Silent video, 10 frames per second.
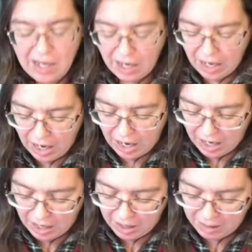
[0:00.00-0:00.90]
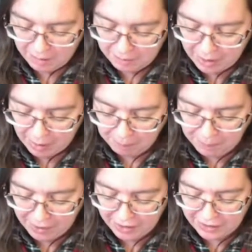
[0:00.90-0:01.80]

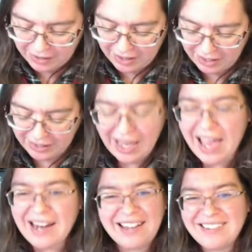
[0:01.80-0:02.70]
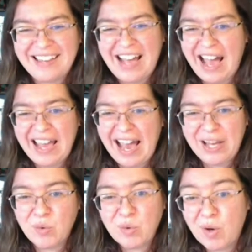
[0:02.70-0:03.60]
But again, it's like I
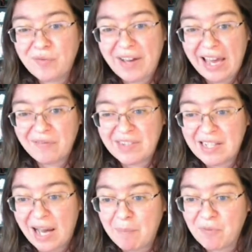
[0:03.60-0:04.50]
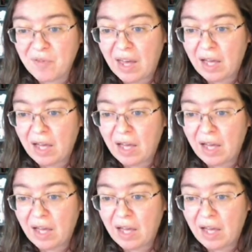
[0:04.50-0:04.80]
don't know if I have the time for that.